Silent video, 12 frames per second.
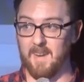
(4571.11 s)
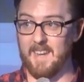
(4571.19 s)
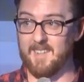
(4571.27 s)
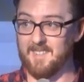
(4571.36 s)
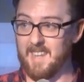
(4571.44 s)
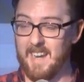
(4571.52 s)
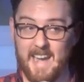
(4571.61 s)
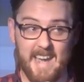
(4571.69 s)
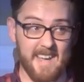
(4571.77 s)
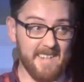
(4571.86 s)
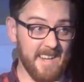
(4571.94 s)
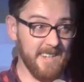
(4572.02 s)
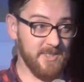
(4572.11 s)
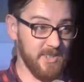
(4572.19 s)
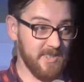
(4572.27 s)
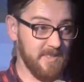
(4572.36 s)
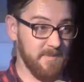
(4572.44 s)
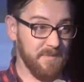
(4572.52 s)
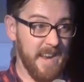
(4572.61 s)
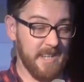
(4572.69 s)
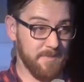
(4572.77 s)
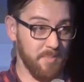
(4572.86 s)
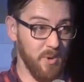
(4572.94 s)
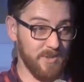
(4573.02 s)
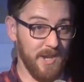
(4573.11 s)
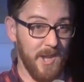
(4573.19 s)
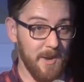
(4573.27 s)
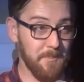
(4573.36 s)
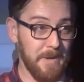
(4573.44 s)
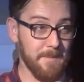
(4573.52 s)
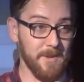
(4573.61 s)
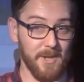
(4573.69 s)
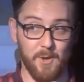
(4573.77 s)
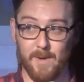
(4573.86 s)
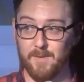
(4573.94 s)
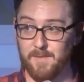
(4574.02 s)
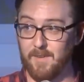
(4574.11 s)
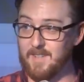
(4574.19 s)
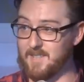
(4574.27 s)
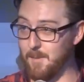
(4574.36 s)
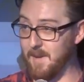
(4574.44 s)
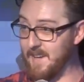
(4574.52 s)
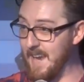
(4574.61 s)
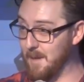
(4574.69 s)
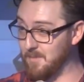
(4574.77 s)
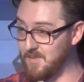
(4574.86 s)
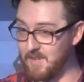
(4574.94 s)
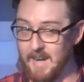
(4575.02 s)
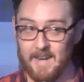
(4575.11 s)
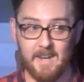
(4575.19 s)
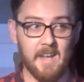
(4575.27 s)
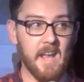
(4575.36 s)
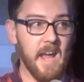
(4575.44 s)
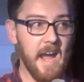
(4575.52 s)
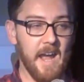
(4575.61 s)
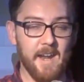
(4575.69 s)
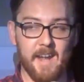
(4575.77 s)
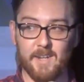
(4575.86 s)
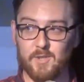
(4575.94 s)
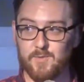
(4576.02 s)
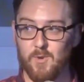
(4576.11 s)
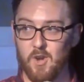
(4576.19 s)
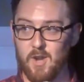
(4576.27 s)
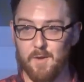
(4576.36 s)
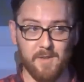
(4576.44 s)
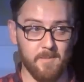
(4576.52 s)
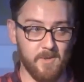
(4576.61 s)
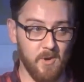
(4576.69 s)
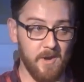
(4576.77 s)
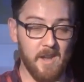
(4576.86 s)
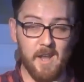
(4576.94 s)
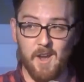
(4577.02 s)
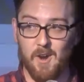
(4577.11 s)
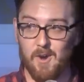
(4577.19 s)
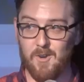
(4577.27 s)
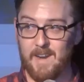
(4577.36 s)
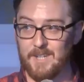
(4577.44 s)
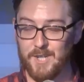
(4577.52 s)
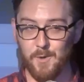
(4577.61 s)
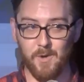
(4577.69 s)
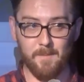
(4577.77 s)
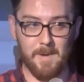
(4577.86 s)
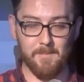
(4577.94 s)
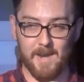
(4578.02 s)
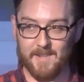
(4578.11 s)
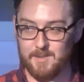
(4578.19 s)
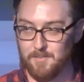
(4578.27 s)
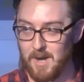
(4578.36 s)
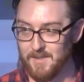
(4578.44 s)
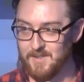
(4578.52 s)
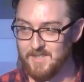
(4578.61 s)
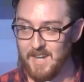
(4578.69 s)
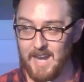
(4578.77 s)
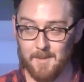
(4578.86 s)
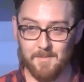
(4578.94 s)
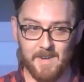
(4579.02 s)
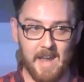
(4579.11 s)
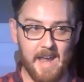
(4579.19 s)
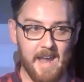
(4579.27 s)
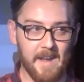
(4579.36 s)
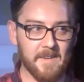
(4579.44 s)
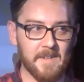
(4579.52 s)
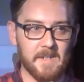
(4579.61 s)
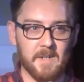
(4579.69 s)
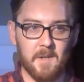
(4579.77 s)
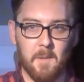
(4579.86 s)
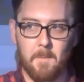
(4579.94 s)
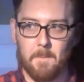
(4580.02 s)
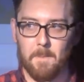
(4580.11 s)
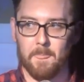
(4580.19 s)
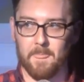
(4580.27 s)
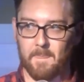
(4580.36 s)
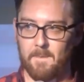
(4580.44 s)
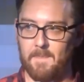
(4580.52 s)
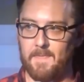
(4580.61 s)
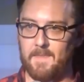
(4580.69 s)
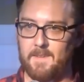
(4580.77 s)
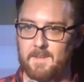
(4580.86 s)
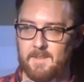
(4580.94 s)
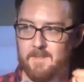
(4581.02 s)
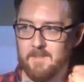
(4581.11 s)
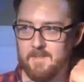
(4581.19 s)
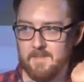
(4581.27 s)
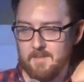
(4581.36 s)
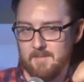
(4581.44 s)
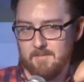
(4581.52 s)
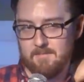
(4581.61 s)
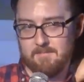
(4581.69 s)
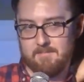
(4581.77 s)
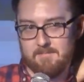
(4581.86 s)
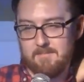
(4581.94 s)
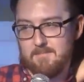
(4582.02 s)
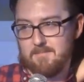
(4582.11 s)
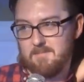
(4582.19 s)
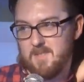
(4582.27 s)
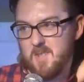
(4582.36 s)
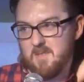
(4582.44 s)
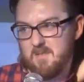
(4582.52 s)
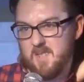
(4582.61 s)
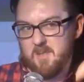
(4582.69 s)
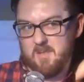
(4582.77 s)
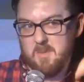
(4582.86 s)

players that I had and just Facebooked a lot of people who had very similar names, right? And I just wrote off them going, all right, you were in me Blyth Spartans team. Uh, do, you,